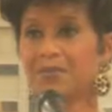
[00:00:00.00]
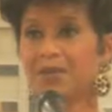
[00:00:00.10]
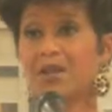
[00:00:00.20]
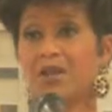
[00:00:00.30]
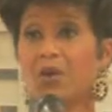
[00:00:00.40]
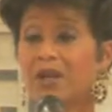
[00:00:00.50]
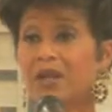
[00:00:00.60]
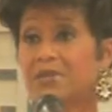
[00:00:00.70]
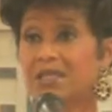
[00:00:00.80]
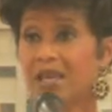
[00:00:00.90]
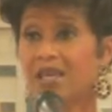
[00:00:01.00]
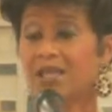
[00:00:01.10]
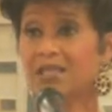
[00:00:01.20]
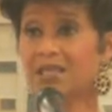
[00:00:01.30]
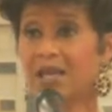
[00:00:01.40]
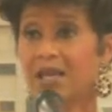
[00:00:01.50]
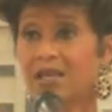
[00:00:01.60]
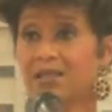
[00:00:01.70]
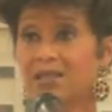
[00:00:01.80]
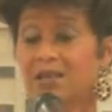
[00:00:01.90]
No, what I'm saying is
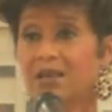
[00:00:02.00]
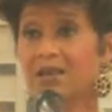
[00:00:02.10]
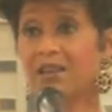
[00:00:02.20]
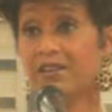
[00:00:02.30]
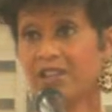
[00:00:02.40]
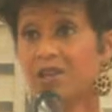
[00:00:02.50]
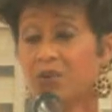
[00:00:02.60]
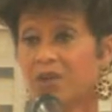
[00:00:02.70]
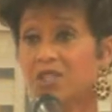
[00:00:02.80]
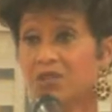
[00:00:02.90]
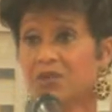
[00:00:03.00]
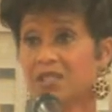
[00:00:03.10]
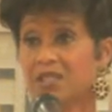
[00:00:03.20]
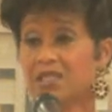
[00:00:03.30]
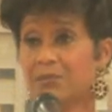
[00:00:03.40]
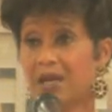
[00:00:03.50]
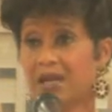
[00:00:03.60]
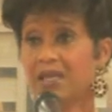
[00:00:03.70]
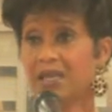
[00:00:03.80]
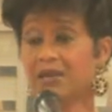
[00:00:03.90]
that if they agree to release the body
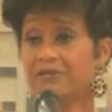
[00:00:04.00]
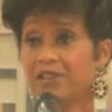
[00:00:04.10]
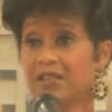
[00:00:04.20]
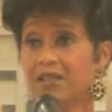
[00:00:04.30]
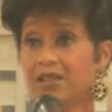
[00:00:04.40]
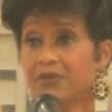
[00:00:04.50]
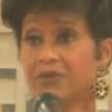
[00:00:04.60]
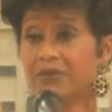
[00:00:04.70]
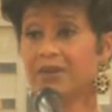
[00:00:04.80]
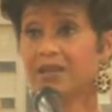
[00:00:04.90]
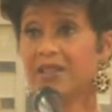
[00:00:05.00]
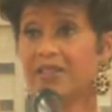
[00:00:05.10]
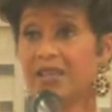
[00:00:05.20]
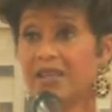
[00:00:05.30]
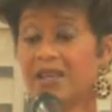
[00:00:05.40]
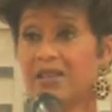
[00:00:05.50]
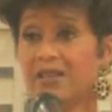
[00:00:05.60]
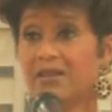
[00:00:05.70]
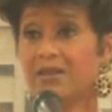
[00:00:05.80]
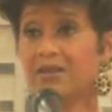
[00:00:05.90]
cam video,
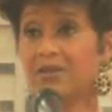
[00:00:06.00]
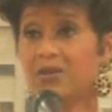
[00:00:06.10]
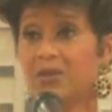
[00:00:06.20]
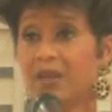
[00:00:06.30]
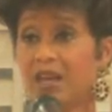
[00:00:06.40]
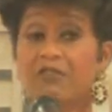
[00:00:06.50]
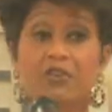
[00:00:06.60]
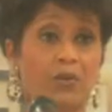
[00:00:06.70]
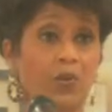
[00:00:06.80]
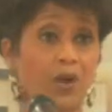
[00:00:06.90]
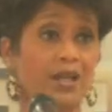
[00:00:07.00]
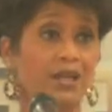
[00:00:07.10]
then everyone